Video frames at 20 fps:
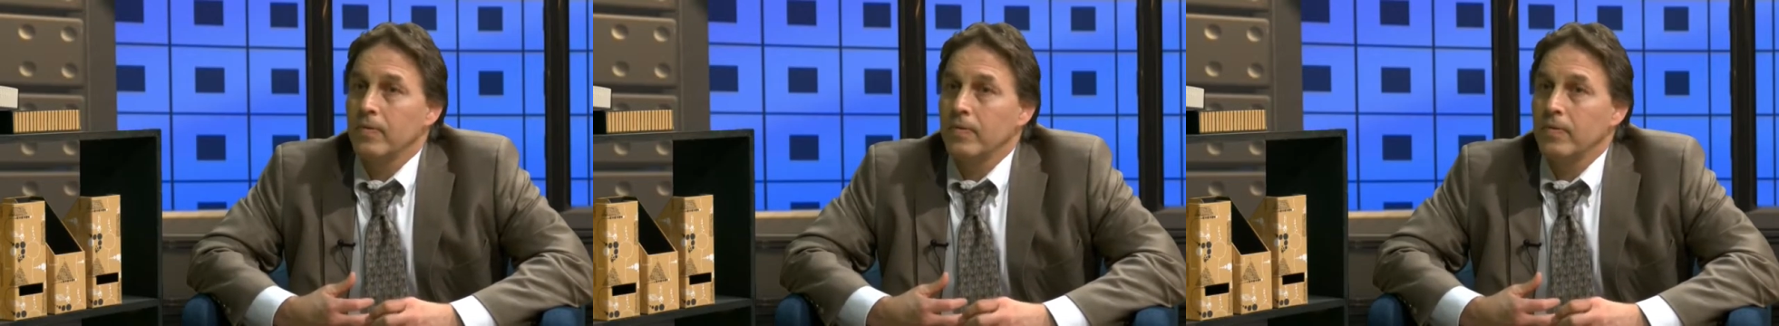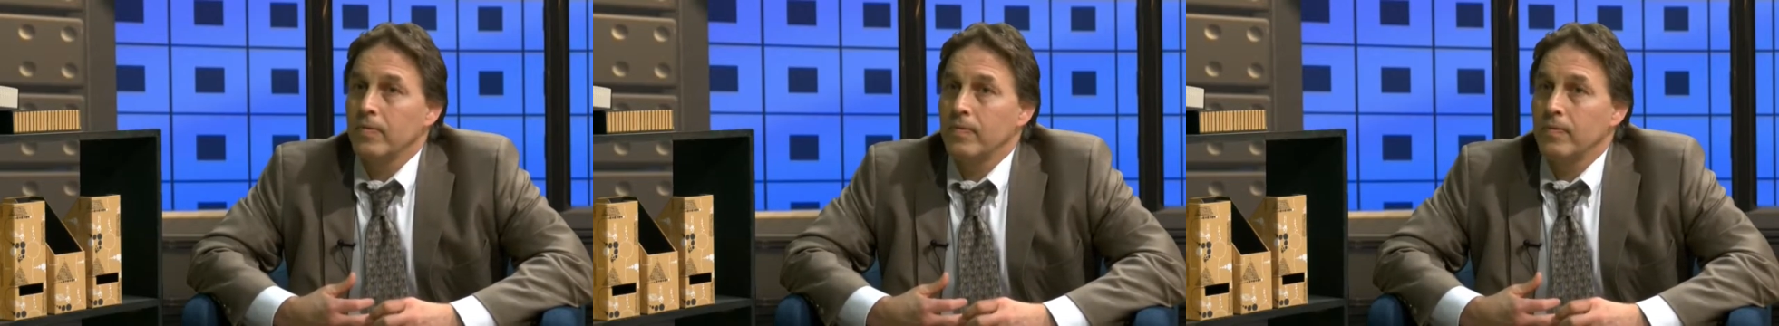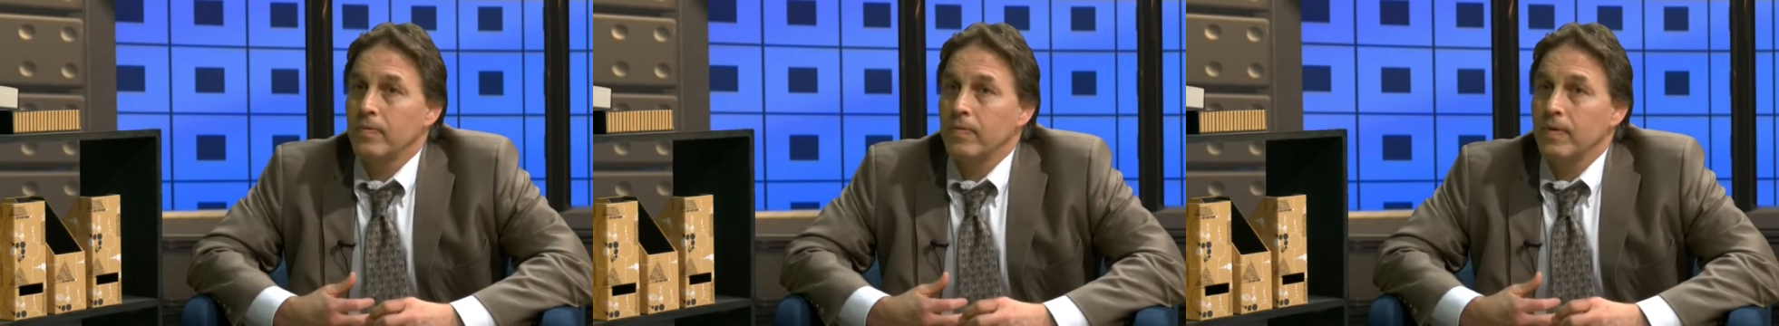
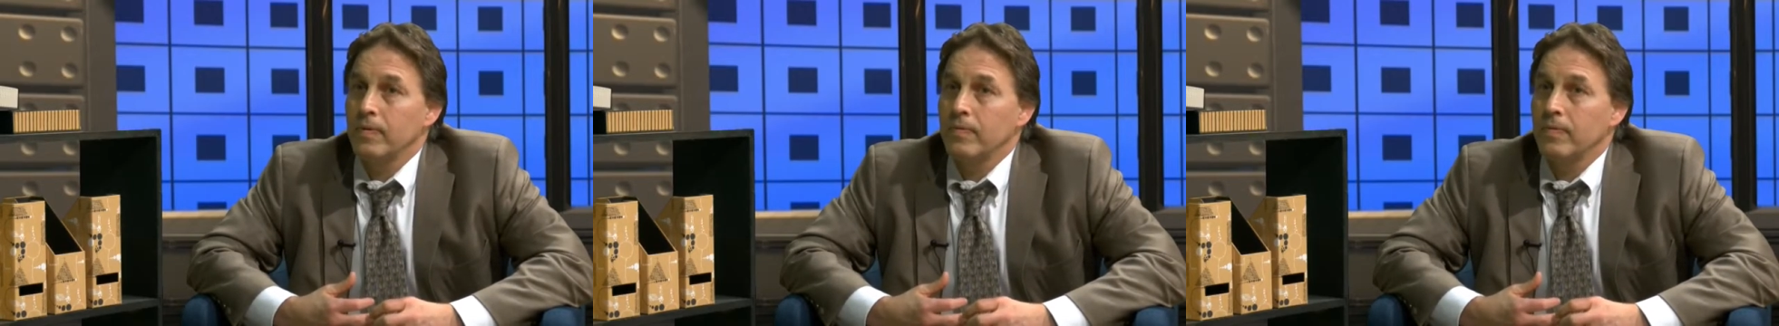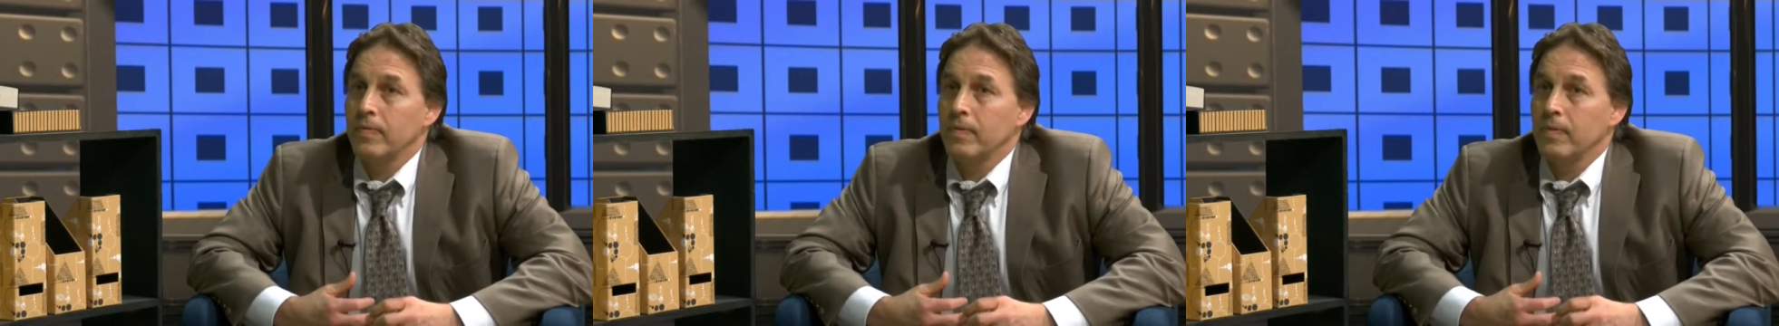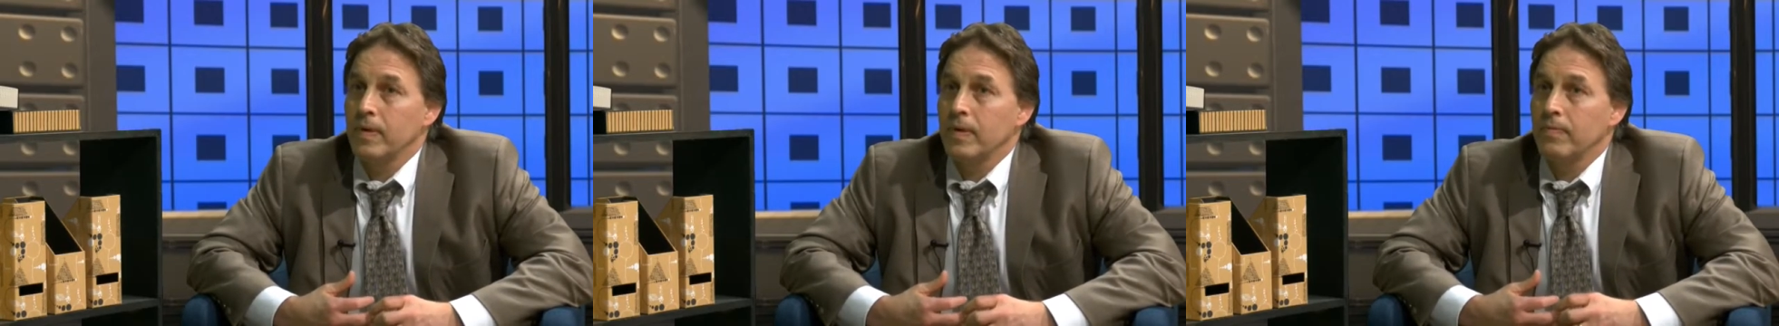
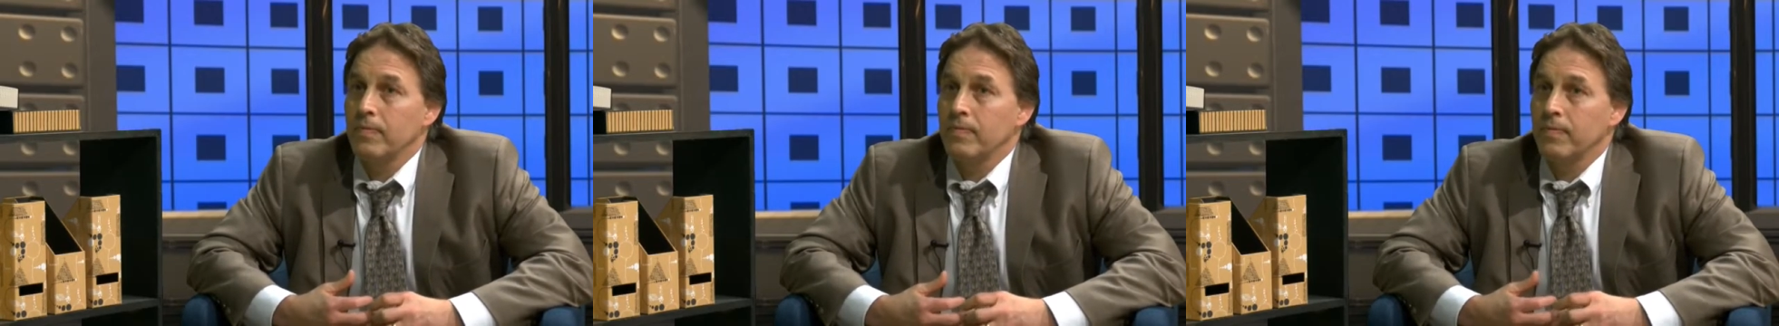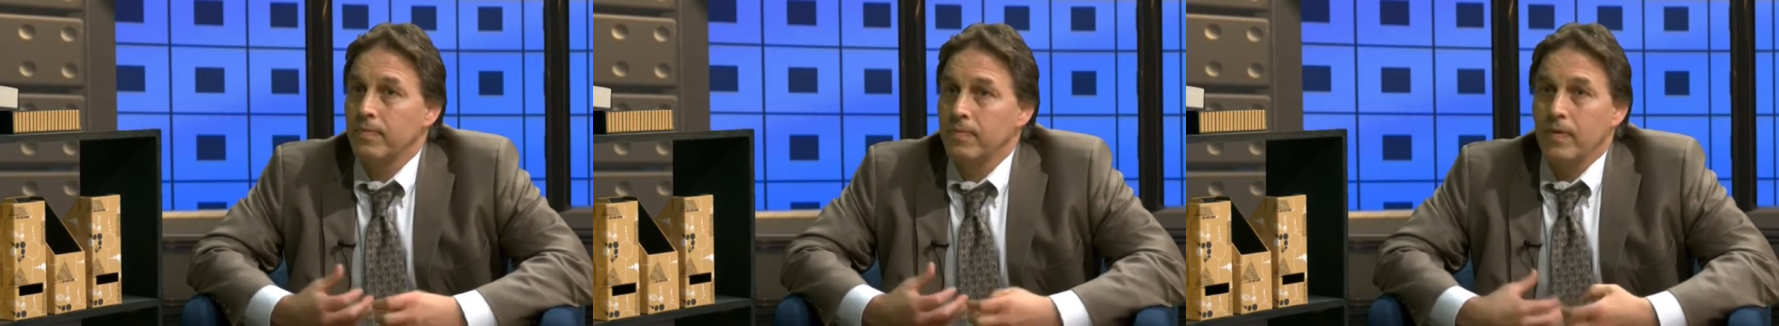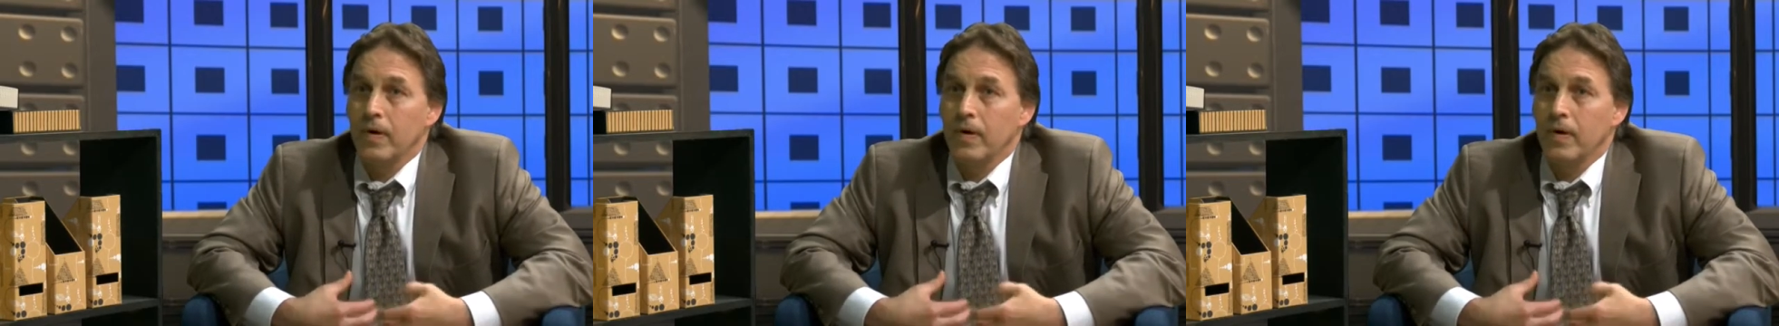if